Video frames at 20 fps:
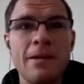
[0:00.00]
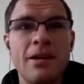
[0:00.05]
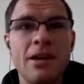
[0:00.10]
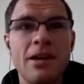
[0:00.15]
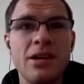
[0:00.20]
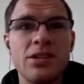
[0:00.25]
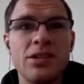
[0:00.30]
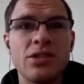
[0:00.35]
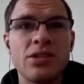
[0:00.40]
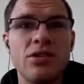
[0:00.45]

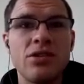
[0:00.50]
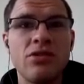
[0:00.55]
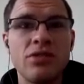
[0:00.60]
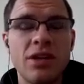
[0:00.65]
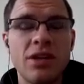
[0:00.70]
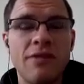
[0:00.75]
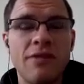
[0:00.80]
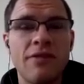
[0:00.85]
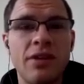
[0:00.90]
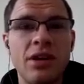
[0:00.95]
So
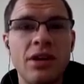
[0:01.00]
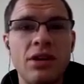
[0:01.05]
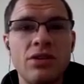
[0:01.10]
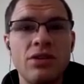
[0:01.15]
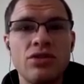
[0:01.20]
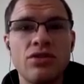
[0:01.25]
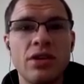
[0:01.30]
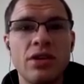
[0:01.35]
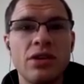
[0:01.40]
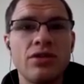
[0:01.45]
definitely
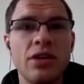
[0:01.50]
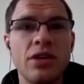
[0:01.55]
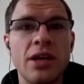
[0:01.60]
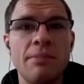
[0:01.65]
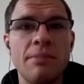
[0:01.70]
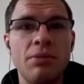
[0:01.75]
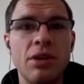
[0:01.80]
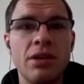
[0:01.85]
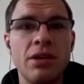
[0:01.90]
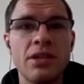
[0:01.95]
trying to
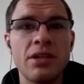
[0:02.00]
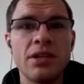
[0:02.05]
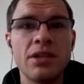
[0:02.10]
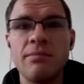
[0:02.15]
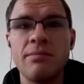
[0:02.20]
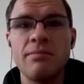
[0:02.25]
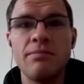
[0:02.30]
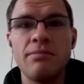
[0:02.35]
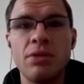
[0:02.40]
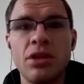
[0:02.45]
put in
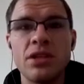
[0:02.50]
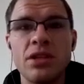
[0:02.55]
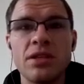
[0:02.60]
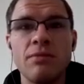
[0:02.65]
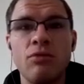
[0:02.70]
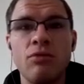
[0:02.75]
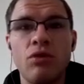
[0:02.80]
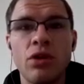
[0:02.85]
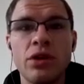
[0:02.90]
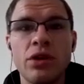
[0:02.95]

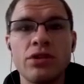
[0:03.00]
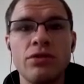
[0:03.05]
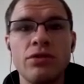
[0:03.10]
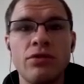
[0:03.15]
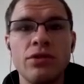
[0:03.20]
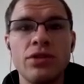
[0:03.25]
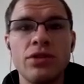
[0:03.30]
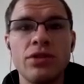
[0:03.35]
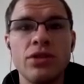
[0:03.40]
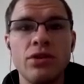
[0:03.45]
some work
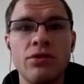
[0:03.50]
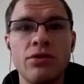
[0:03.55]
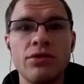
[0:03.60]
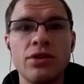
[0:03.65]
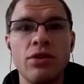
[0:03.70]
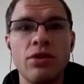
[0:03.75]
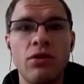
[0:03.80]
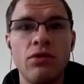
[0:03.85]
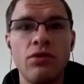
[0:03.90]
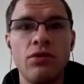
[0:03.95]
towards those
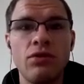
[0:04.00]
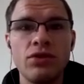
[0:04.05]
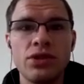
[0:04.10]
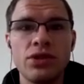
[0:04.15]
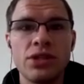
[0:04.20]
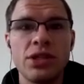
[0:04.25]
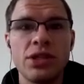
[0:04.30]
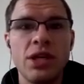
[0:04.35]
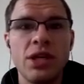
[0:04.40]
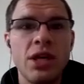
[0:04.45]

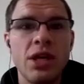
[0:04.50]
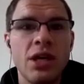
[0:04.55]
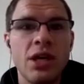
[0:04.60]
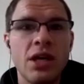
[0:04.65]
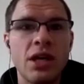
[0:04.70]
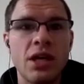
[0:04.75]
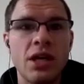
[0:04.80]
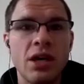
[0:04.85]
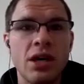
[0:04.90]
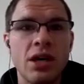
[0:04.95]
goals.
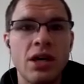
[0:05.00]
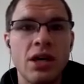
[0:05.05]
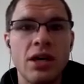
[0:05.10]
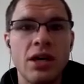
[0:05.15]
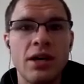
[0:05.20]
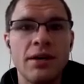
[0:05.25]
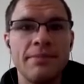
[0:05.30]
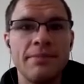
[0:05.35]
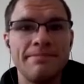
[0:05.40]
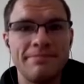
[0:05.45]

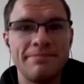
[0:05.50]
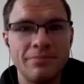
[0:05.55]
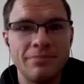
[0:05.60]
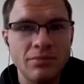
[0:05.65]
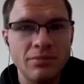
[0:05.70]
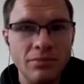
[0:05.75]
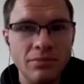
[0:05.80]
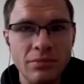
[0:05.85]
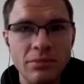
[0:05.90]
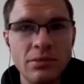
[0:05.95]
And
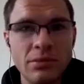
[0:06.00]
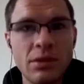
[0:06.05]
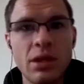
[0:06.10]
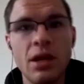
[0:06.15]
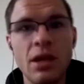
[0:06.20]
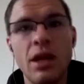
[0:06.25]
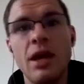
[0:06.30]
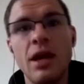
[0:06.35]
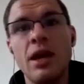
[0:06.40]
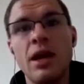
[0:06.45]

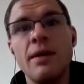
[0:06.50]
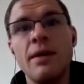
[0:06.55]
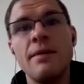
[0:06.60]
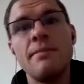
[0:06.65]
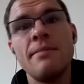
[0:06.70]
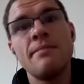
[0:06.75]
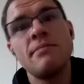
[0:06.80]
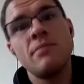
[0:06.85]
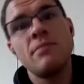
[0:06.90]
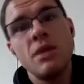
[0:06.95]

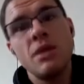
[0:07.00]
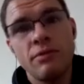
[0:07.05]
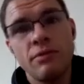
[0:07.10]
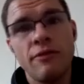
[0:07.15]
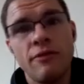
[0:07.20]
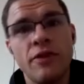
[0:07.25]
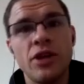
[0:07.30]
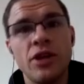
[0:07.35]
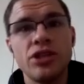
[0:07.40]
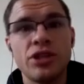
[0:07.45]

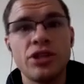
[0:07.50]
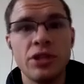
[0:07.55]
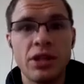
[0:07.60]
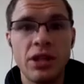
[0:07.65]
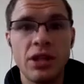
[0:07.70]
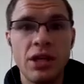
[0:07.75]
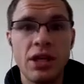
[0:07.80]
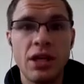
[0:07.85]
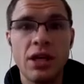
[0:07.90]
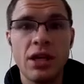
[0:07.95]

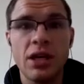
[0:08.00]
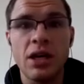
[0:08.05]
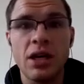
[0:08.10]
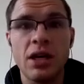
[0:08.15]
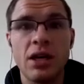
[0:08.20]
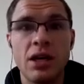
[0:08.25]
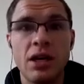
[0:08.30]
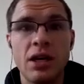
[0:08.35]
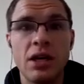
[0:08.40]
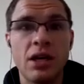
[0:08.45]
professionally,
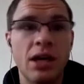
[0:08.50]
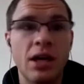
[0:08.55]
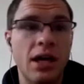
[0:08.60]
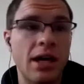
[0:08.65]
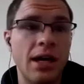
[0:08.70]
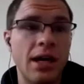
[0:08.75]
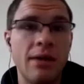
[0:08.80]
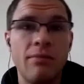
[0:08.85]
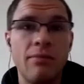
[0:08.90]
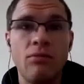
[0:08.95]

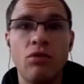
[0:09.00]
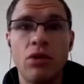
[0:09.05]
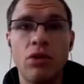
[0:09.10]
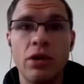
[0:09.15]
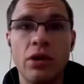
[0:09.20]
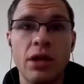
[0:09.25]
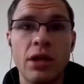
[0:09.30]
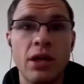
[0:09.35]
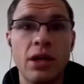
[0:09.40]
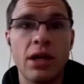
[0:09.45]
I'm
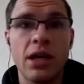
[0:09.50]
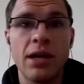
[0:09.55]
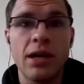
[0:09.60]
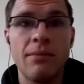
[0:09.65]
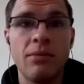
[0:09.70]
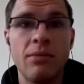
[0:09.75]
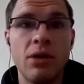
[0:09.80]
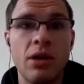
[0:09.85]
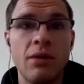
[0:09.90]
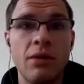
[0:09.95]

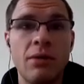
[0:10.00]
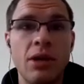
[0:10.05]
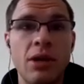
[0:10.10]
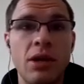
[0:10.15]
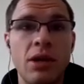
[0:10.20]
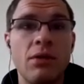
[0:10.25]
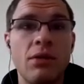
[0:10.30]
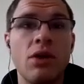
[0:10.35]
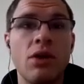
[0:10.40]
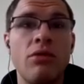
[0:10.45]
going to
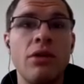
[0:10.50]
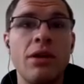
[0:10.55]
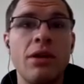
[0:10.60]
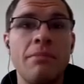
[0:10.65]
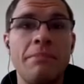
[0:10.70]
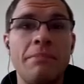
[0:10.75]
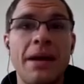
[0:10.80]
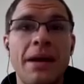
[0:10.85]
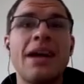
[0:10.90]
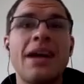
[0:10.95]
be going
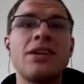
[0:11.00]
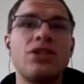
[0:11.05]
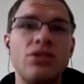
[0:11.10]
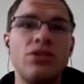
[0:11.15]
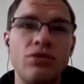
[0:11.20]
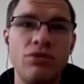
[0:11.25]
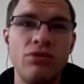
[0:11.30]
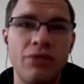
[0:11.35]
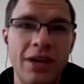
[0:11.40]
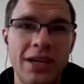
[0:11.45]
back
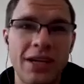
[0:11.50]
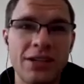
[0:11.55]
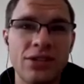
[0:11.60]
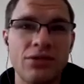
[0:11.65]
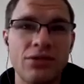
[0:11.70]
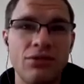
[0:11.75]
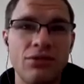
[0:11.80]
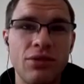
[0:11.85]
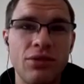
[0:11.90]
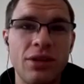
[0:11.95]
to grad
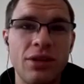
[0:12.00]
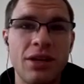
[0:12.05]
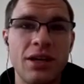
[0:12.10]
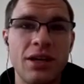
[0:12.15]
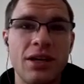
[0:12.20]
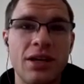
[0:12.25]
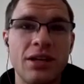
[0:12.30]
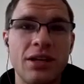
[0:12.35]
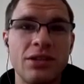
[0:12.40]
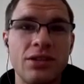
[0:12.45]
school
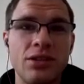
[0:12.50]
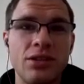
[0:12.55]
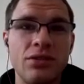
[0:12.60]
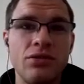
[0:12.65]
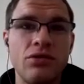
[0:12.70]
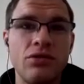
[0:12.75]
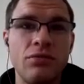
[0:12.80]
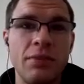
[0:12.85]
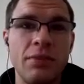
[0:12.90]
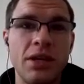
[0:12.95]

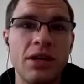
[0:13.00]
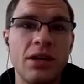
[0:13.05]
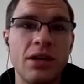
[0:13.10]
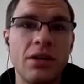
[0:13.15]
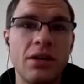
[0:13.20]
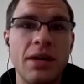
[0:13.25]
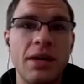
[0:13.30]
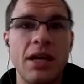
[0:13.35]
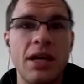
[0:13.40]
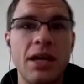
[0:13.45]
to
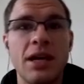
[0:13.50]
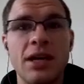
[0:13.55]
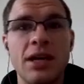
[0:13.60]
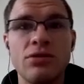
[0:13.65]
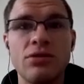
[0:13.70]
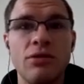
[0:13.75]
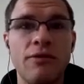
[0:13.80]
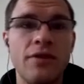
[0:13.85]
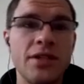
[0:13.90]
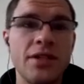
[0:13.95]
become a high
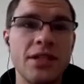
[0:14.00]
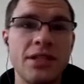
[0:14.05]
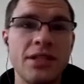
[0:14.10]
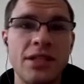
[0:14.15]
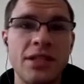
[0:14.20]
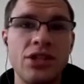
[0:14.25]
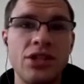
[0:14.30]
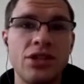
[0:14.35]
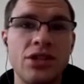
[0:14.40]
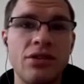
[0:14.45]
school physics
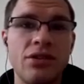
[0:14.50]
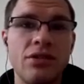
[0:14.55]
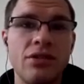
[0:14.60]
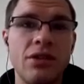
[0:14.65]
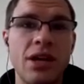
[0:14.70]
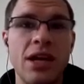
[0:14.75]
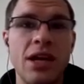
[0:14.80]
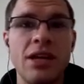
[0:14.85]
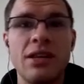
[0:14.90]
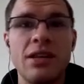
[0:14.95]
teacher,
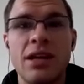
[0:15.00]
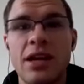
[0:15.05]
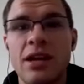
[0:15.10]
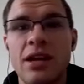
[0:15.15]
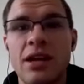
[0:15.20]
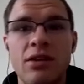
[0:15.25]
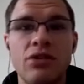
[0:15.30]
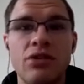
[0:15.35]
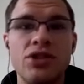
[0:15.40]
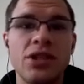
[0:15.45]
and then I
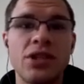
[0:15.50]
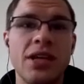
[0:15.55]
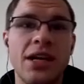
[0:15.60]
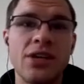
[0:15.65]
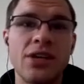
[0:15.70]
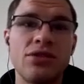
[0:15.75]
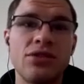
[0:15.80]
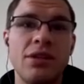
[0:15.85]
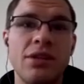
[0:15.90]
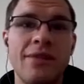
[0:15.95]
can coach at the high
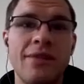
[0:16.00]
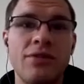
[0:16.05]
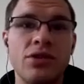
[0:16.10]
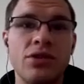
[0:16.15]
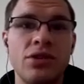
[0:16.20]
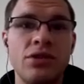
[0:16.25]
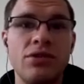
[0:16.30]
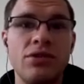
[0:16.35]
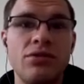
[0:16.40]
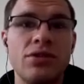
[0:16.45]
school level
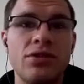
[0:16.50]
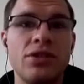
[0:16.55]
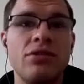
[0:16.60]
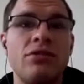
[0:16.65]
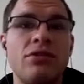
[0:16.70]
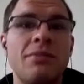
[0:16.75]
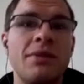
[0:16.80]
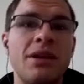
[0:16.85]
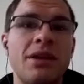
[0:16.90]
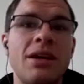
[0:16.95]
too. So
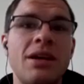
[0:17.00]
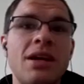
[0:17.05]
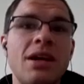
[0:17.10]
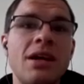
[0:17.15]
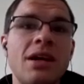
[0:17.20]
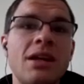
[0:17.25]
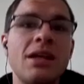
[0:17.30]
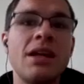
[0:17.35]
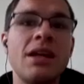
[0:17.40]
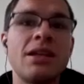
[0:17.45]

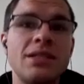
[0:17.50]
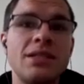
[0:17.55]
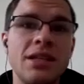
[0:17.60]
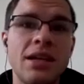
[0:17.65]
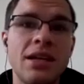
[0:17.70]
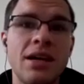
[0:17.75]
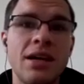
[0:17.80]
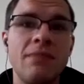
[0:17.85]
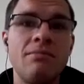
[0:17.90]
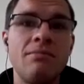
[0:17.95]
like I said,
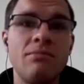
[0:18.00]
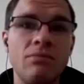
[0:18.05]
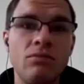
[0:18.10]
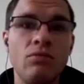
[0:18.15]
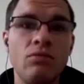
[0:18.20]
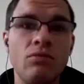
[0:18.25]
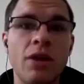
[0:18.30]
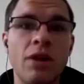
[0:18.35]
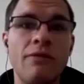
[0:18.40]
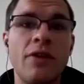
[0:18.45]
I
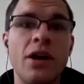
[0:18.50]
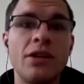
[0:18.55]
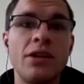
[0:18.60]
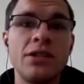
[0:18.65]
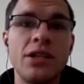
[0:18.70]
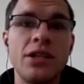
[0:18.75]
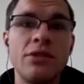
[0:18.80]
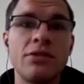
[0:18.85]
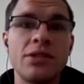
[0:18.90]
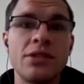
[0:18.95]
want to
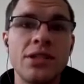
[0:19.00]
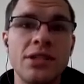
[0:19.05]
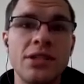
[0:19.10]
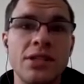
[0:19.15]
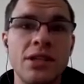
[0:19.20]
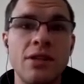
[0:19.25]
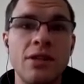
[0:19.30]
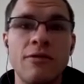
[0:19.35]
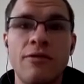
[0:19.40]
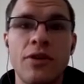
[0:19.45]
volunteer assist
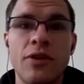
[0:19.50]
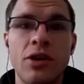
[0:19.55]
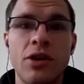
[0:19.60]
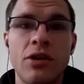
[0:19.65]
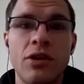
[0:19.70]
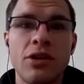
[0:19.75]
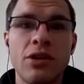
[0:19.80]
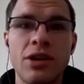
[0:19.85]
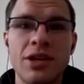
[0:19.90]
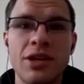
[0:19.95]
in the
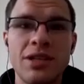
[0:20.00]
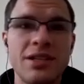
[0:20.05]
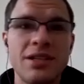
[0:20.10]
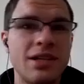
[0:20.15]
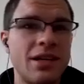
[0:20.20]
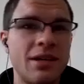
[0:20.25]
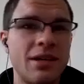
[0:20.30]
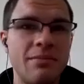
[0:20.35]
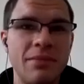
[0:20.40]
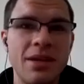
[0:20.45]
fall because
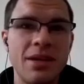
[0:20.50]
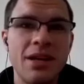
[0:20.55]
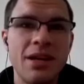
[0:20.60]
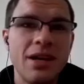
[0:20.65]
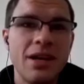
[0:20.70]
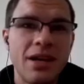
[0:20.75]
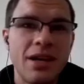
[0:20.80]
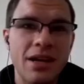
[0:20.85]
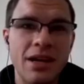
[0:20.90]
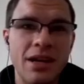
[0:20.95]

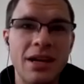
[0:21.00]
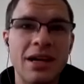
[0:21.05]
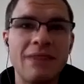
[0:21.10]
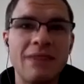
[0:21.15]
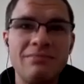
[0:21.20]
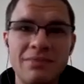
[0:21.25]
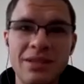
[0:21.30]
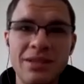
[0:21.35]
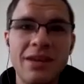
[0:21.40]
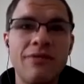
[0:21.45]
I
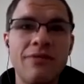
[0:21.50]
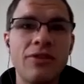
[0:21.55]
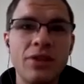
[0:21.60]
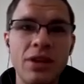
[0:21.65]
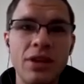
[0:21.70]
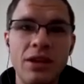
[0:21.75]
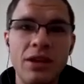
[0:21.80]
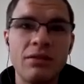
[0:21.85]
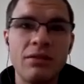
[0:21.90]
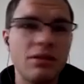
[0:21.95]

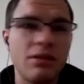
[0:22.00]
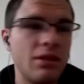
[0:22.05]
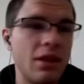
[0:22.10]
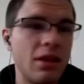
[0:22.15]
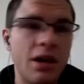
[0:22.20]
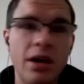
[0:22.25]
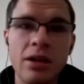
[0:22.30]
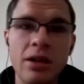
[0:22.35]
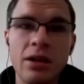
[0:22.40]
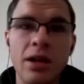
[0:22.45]
definitely
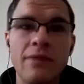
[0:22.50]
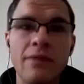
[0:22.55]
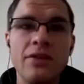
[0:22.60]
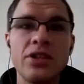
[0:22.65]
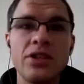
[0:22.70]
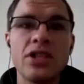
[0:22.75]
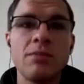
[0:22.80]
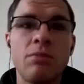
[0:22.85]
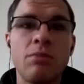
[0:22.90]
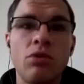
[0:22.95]
love
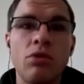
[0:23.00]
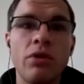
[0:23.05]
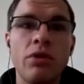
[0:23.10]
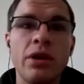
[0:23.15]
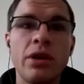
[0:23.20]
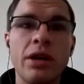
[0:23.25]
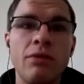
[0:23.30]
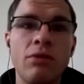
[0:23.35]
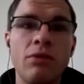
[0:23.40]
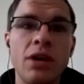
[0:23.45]
this sport
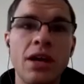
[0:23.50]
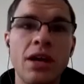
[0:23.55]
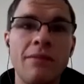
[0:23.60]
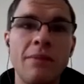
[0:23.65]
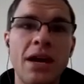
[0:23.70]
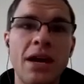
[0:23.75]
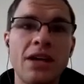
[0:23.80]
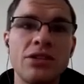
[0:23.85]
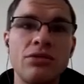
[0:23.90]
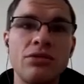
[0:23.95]
and I want to get
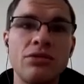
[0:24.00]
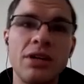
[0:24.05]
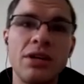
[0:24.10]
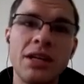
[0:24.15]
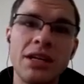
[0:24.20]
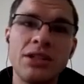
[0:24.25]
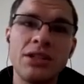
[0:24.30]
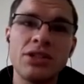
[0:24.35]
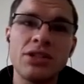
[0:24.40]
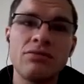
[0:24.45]
back to it. And
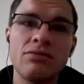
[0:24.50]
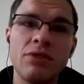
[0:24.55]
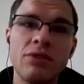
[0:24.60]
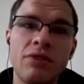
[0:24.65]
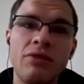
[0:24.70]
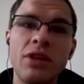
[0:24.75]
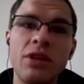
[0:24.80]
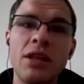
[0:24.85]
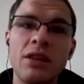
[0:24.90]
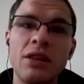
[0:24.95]
I
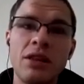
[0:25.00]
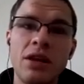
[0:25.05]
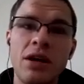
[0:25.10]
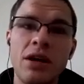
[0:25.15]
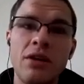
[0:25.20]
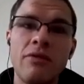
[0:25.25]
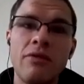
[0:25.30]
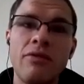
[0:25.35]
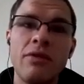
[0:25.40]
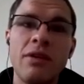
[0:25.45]
really love